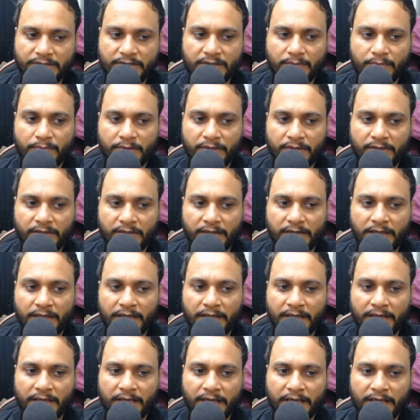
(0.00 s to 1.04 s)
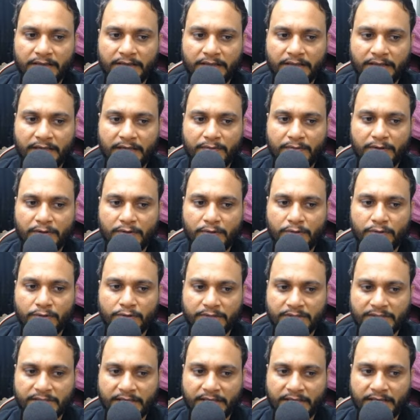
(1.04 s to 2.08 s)
number, and then I will go to
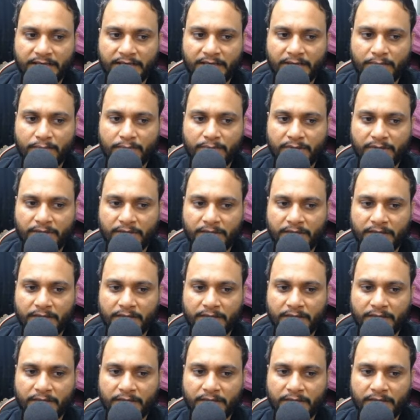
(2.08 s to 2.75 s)
the second number,